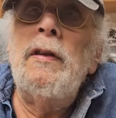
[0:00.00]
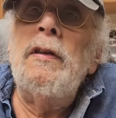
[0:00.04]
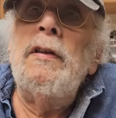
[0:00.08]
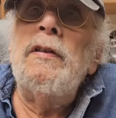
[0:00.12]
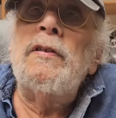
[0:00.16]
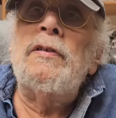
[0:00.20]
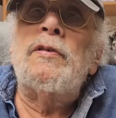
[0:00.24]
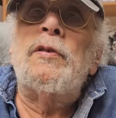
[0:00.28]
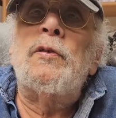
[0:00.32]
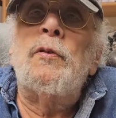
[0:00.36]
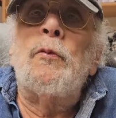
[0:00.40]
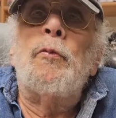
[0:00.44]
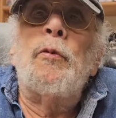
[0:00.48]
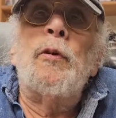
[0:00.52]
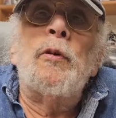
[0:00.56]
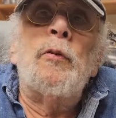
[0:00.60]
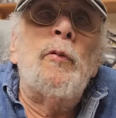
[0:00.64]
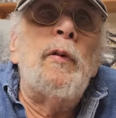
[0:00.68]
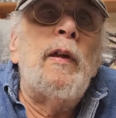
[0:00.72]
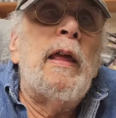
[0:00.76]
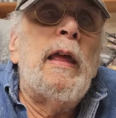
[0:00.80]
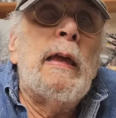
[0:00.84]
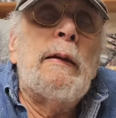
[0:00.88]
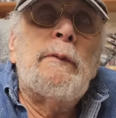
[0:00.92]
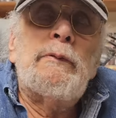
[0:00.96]
So the one
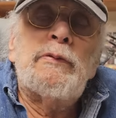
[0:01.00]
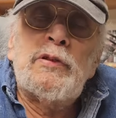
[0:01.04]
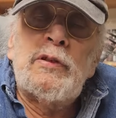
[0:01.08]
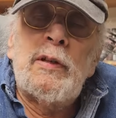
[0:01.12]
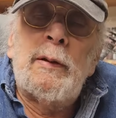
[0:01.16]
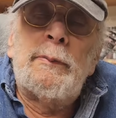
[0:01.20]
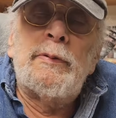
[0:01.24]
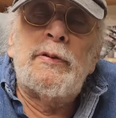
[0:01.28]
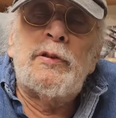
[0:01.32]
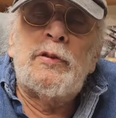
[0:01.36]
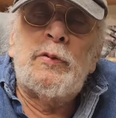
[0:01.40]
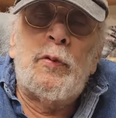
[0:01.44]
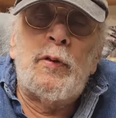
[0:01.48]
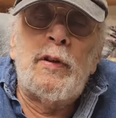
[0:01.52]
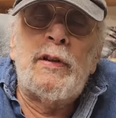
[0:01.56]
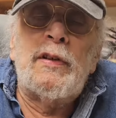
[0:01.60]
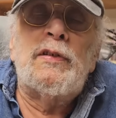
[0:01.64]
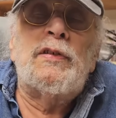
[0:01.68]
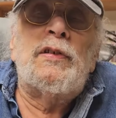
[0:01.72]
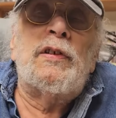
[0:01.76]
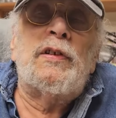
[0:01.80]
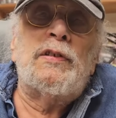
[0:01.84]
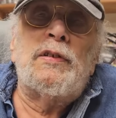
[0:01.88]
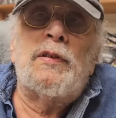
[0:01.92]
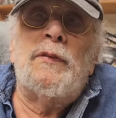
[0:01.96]
we have is number
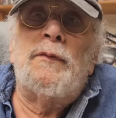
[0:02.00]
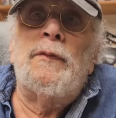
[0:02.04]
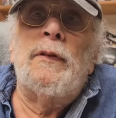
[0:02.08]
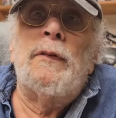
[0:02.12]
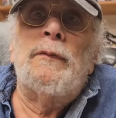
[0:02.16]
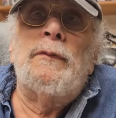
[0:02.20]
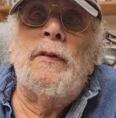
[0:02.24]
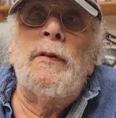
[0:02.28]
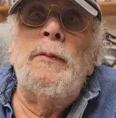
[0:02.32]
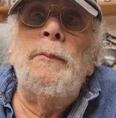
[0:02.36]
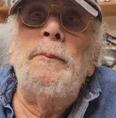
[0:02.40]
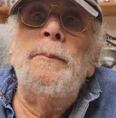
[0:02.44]
2650.